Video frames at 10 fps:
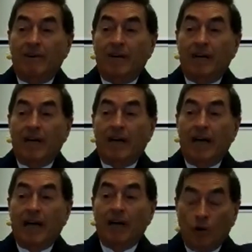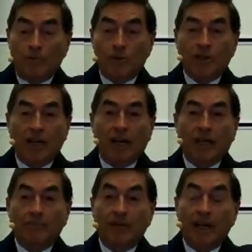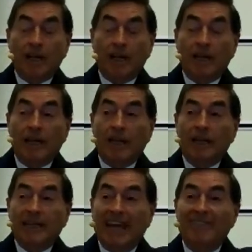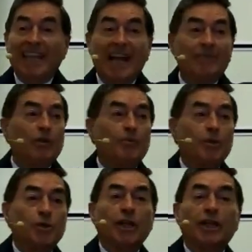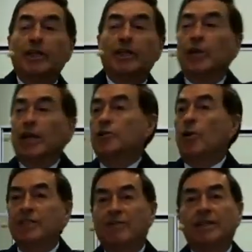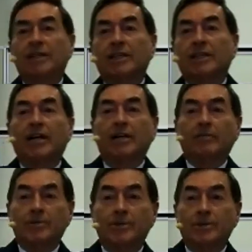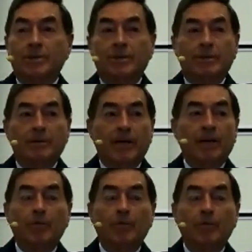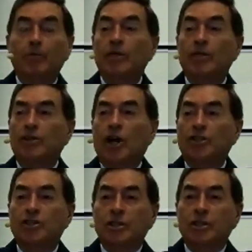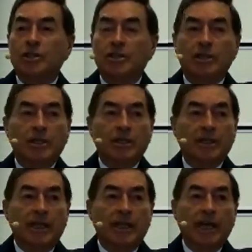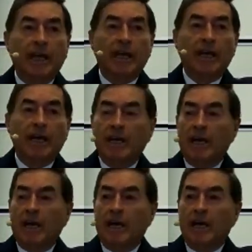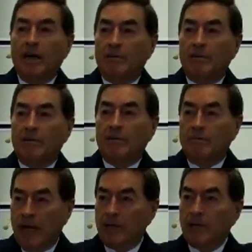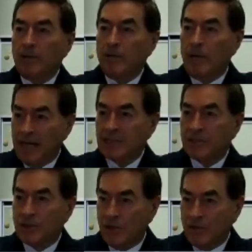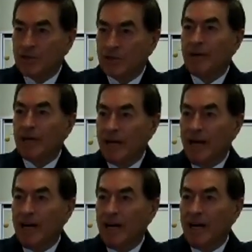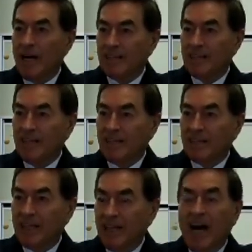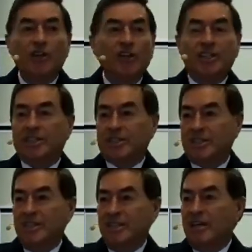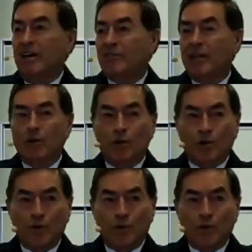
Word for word: and almost kill him. David had the opportunity to kill Saul several times, but he will not touch the are men who has chosen by God, the anointed of the Lord.